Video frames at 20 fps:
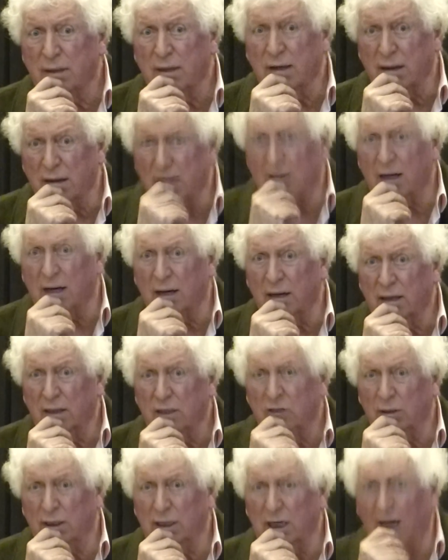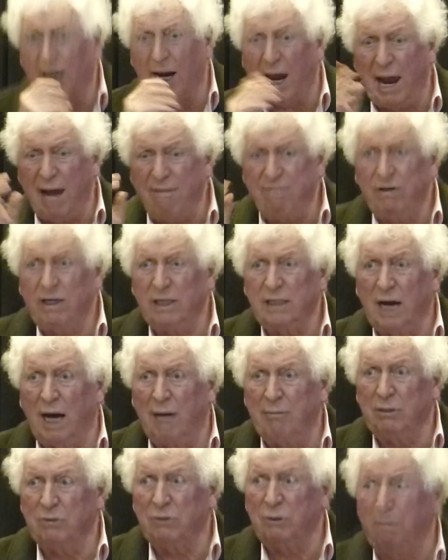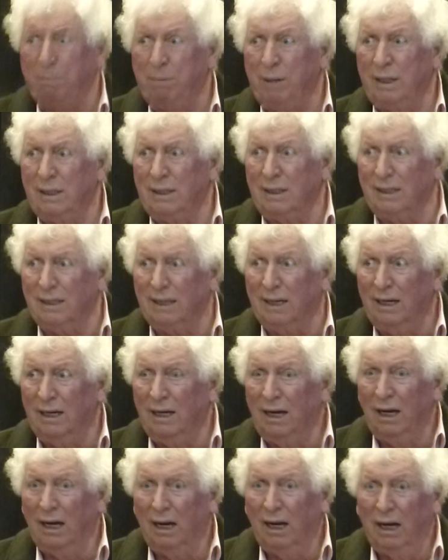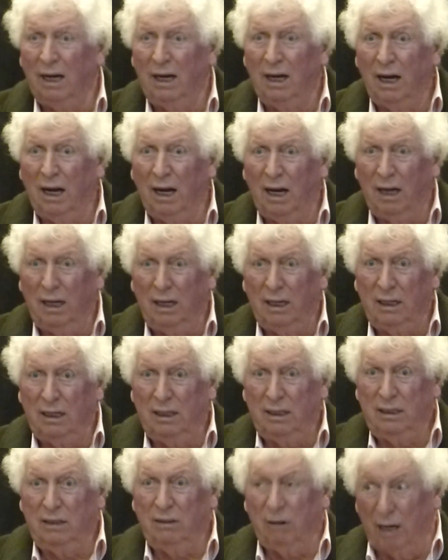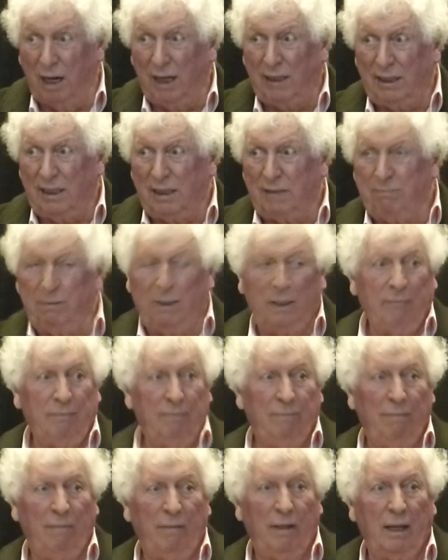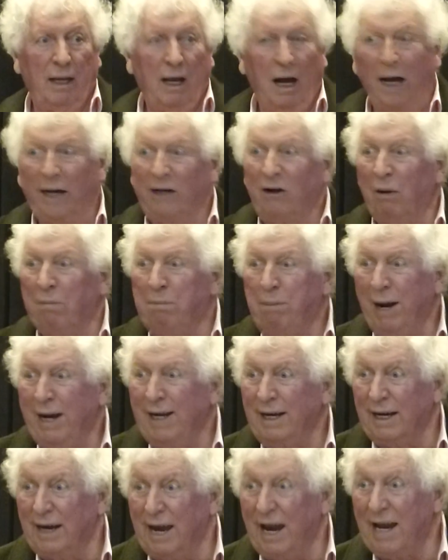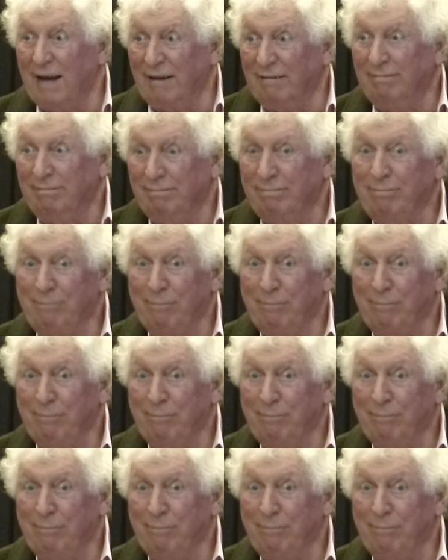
Yeah, 20, and every time it's repeated, you'll like this bit, I got paid again.